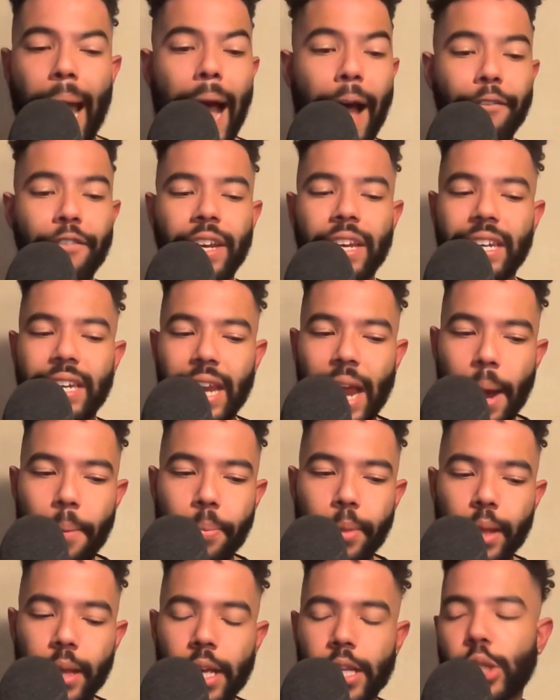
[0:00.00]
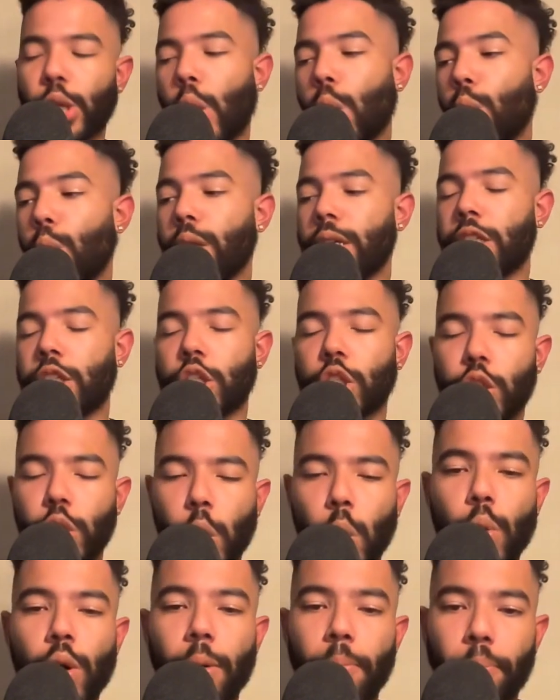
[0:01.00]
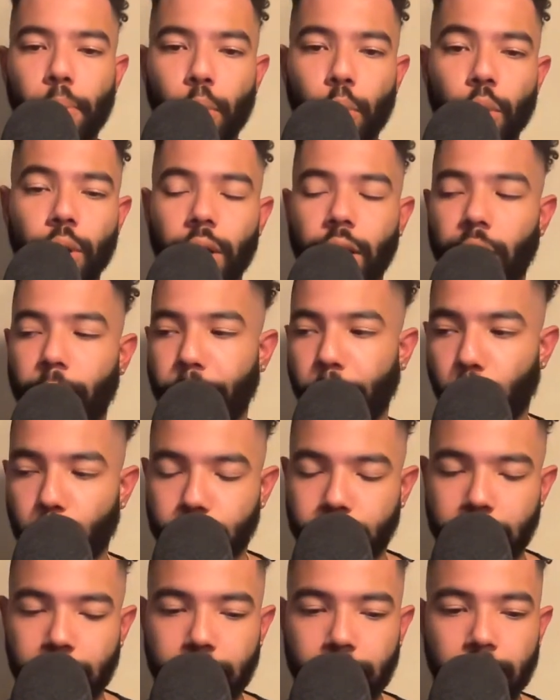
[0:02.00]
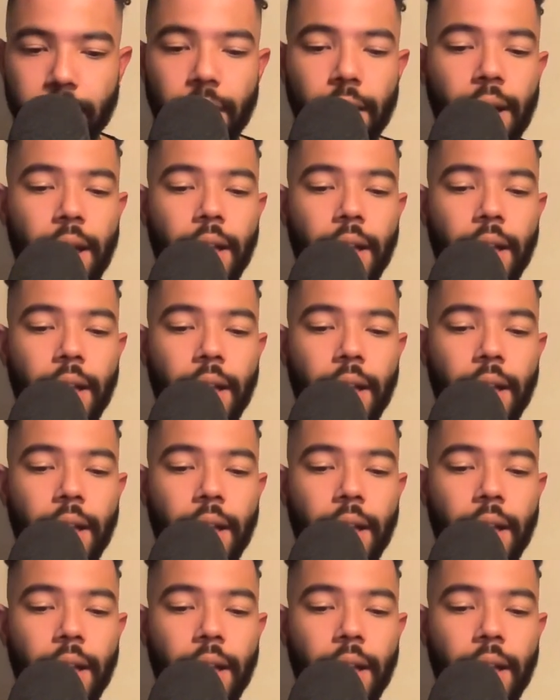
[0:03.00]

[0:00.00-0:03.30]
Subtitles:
Having depth is always so important in the postseason.